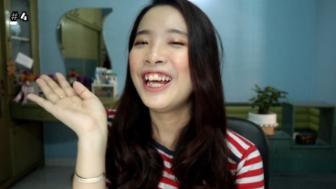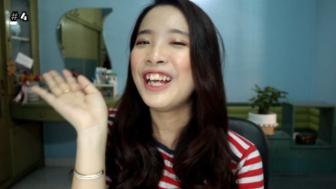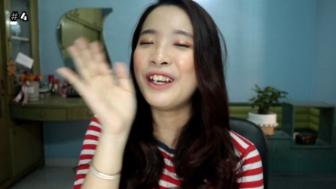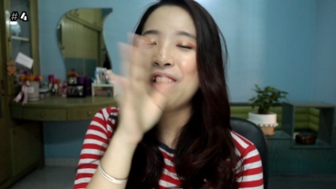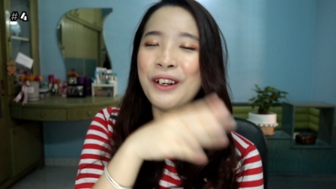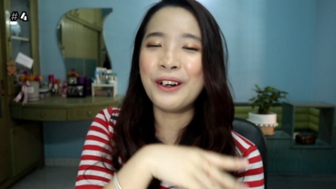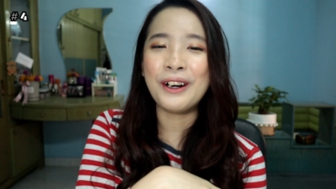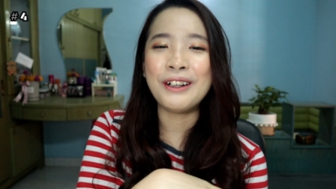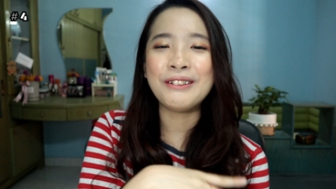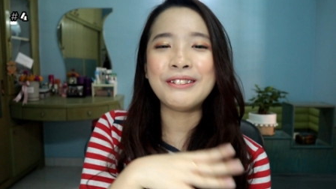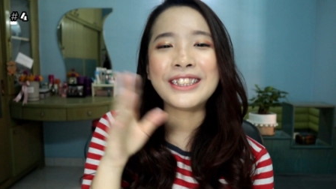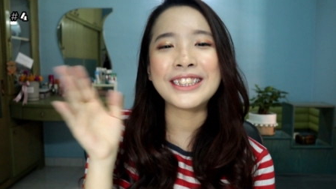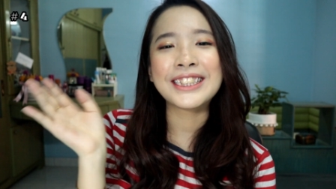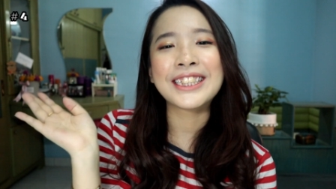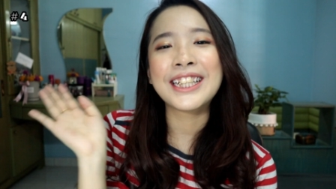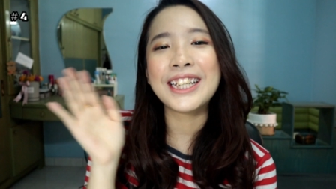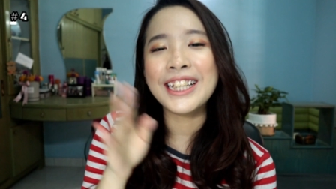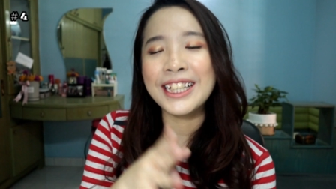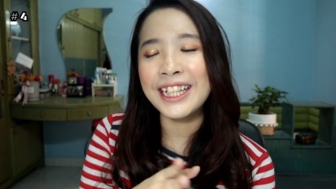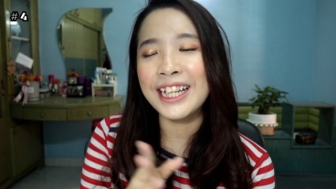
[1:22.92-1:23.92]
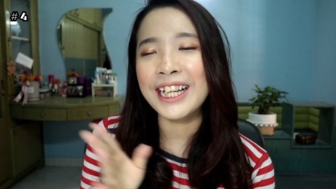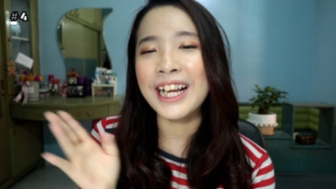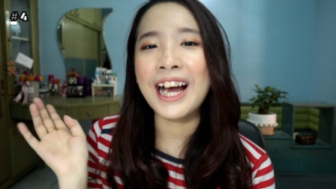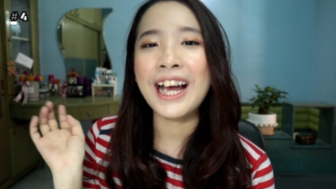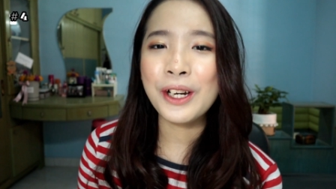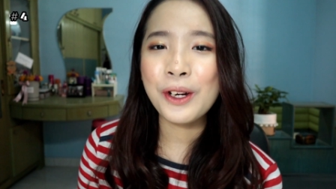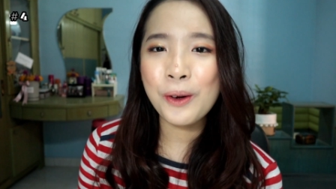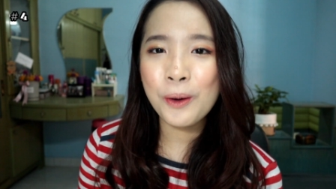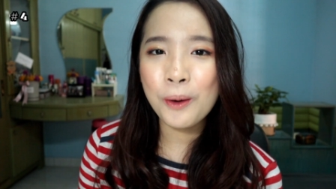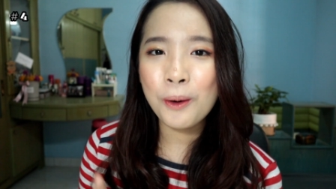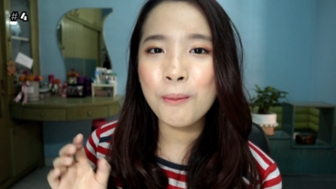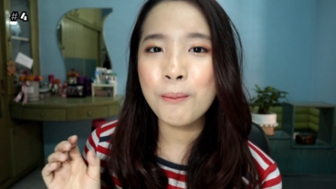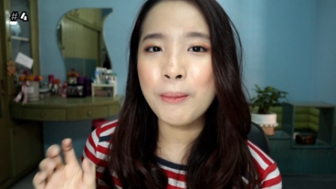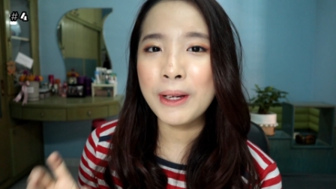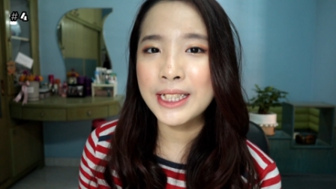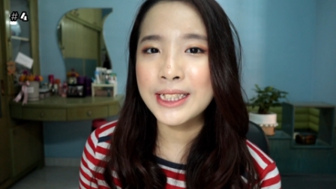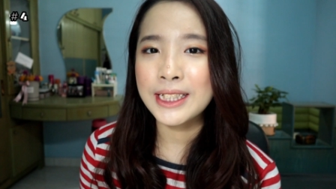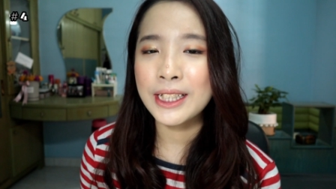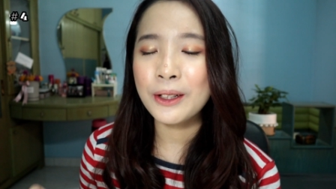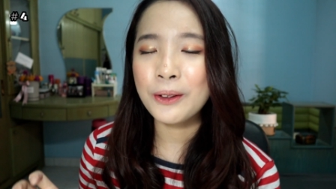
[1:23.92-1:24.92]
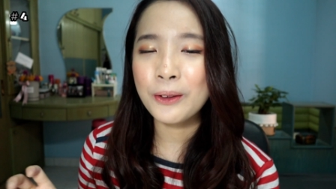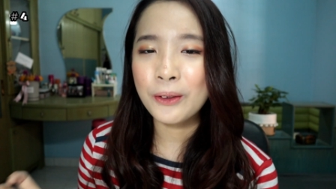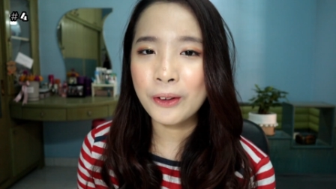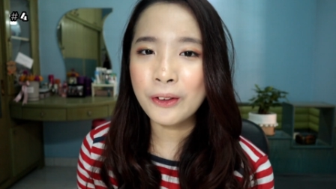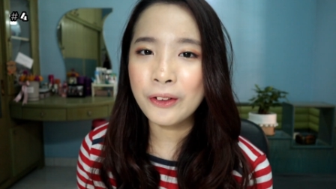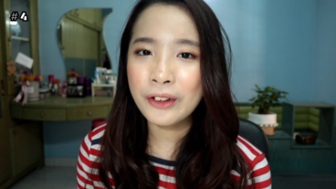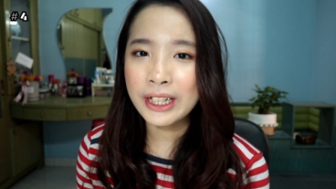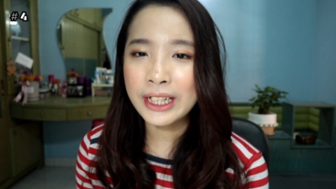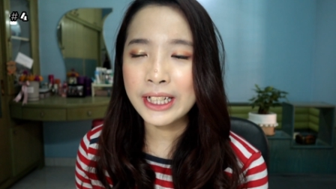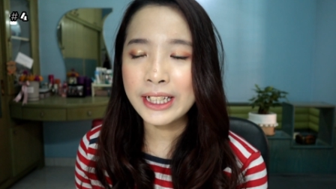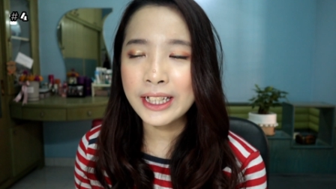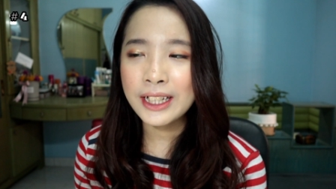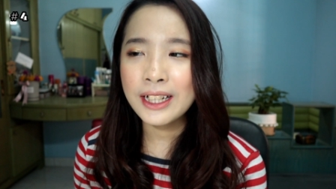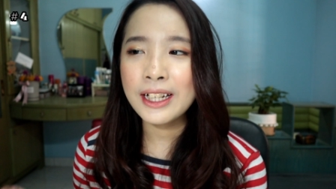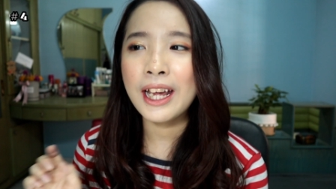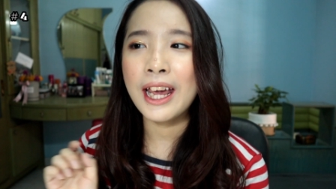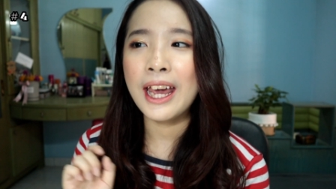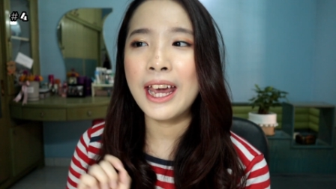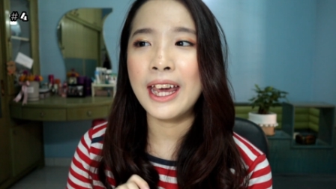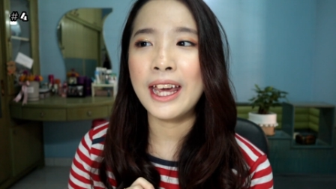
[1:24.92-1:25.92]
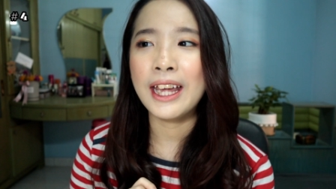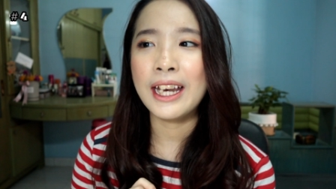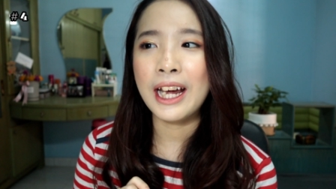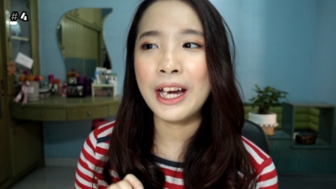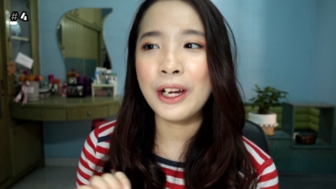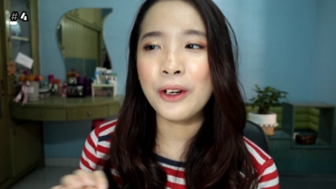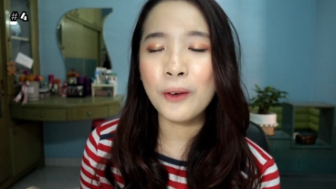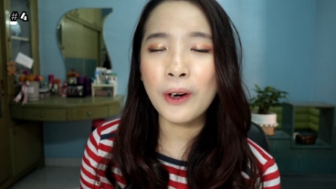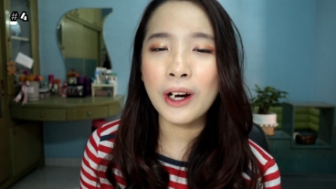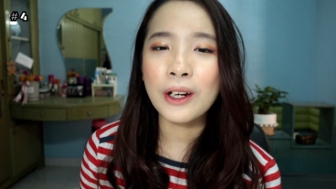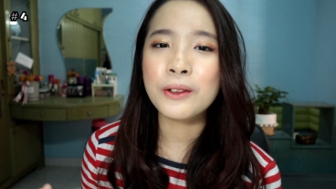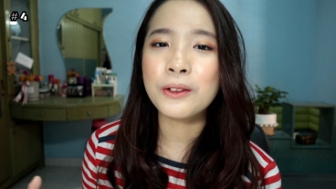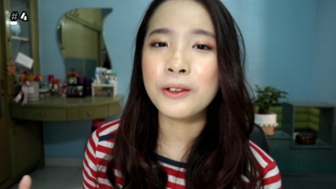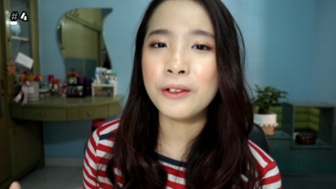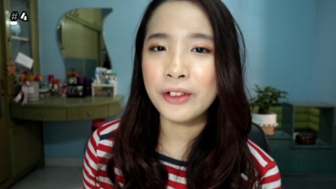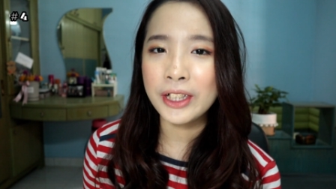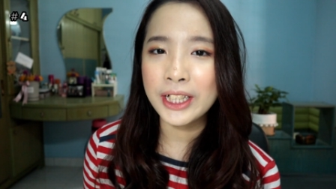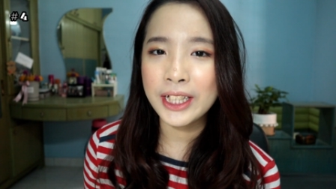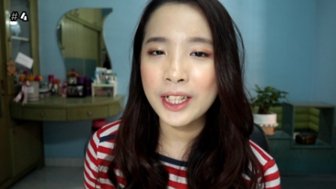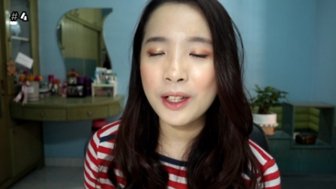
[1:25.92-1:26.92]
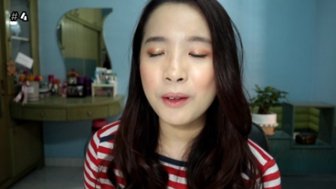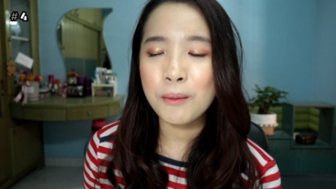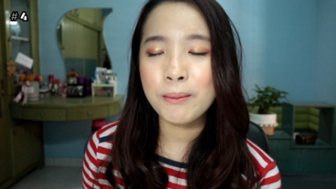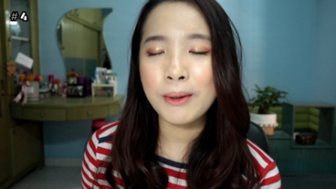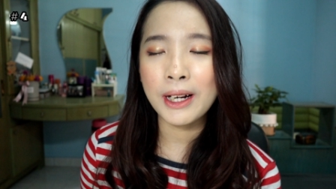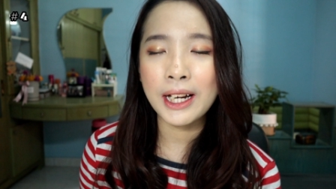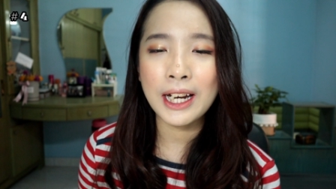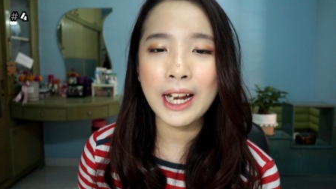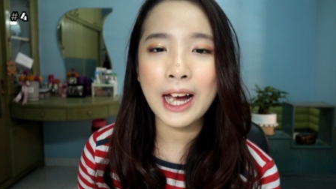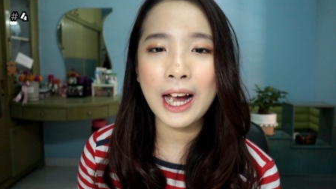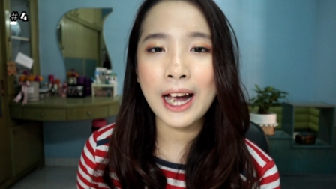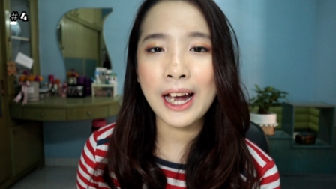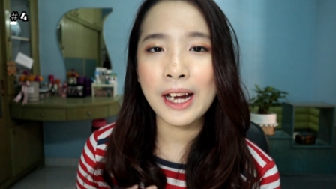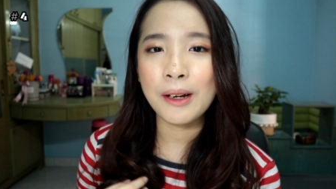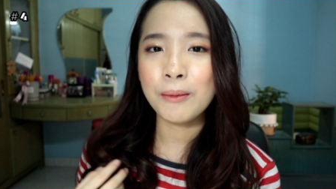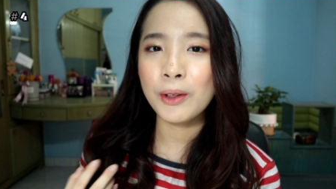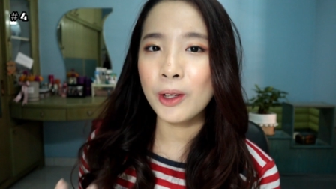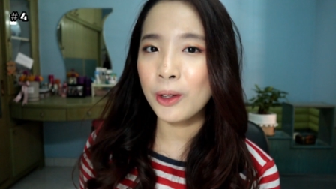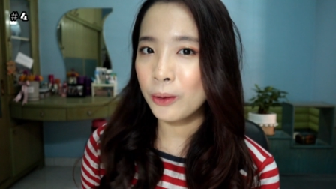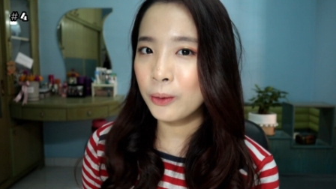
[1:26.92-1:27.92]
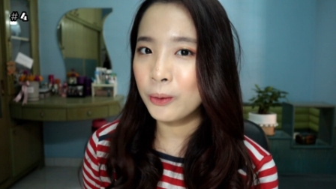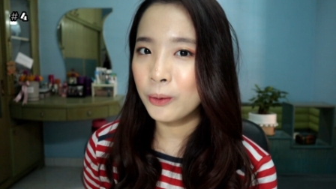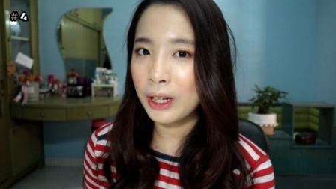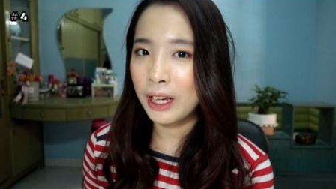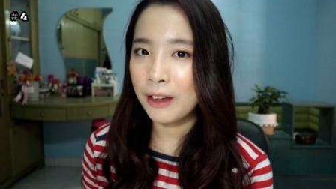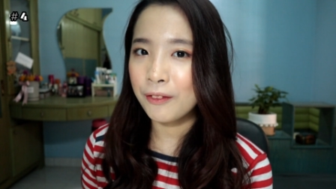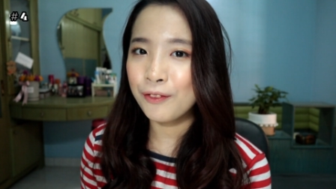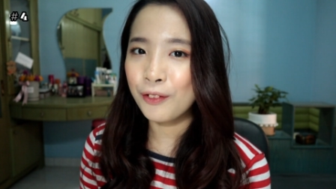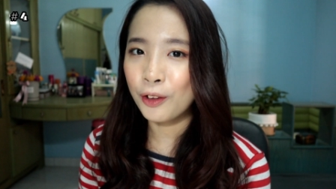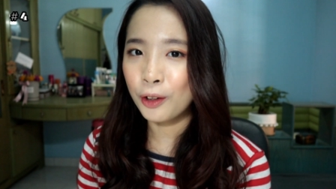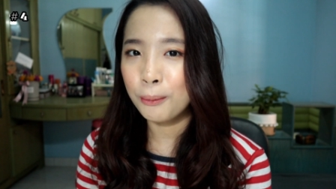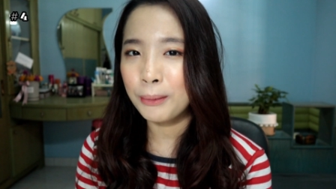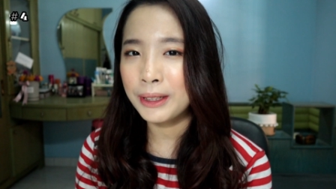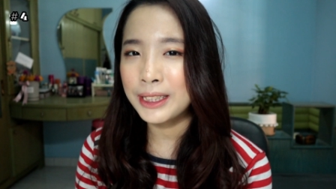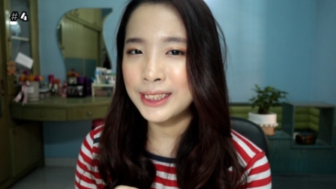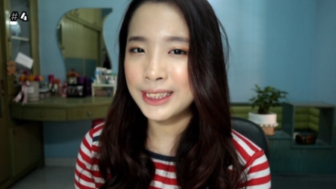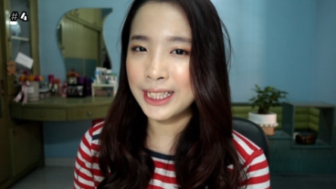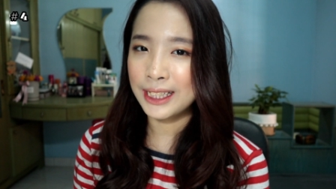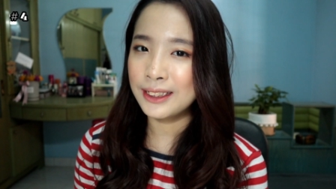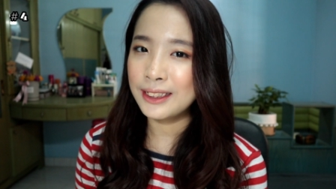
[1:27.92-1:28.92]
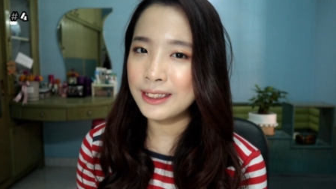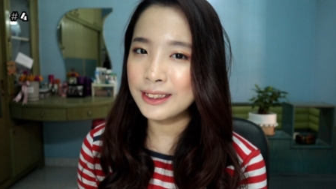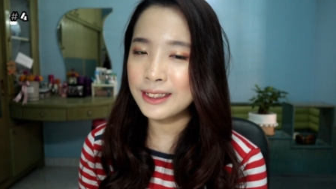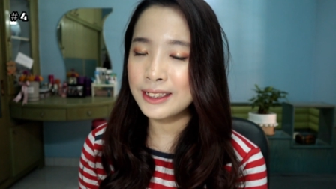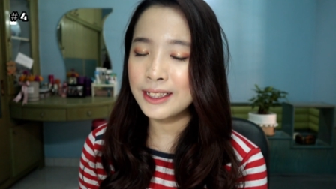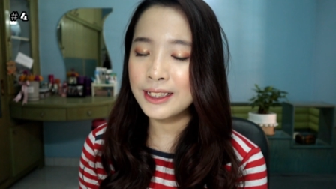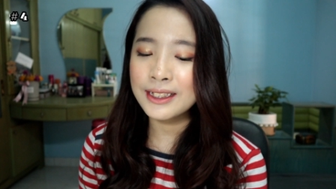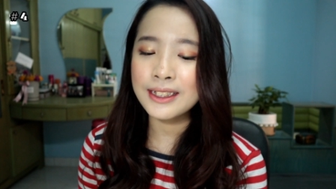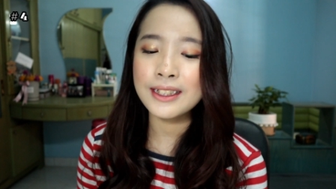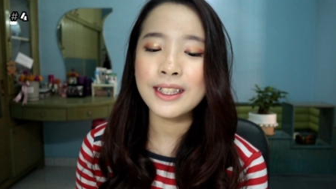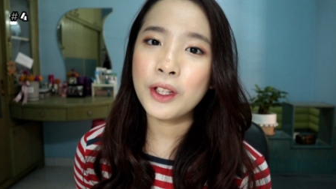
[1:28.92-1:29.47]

No, I'm just kidding. I know basic Korean and I know how to read it, but I'm not good at forming sentences.